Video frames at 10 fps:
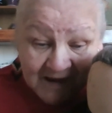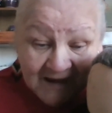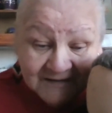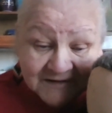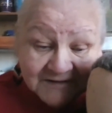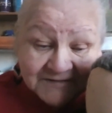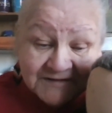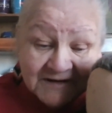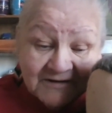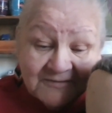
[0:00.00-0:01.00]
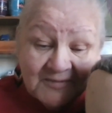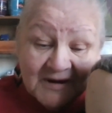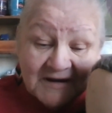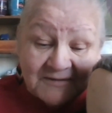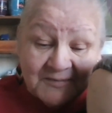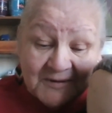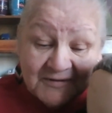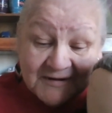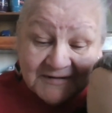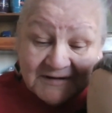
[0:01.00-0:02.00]
As I shared my
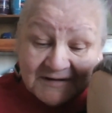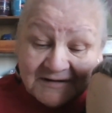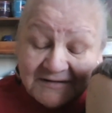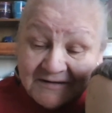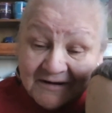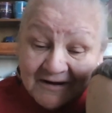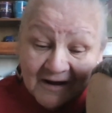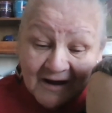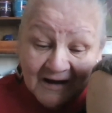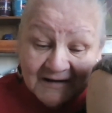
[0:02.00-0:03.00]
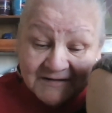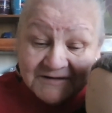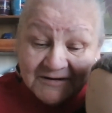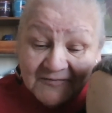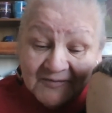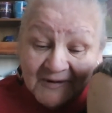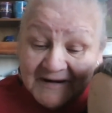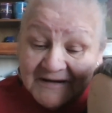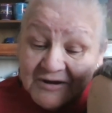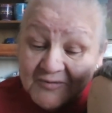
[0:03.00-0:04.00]
experiences, I still
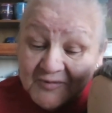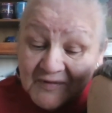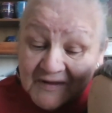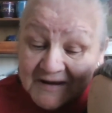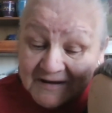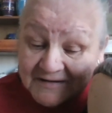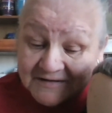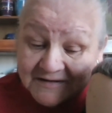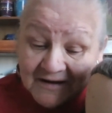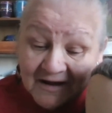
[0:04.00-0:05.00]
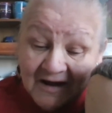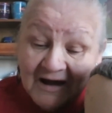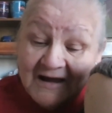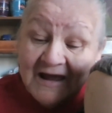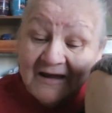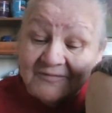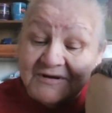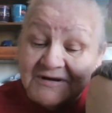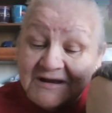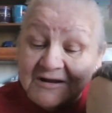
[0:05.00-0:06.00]
find new things I have
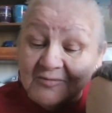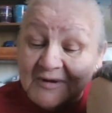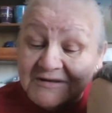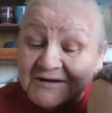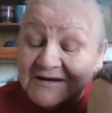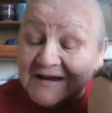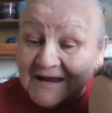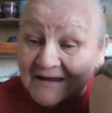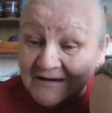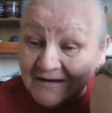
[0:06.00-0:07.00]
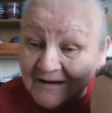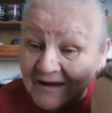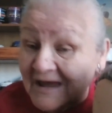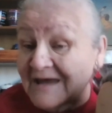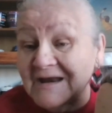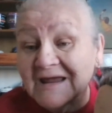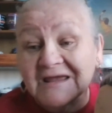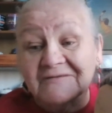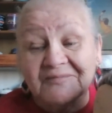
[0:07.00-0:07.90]
to deal with today, and I can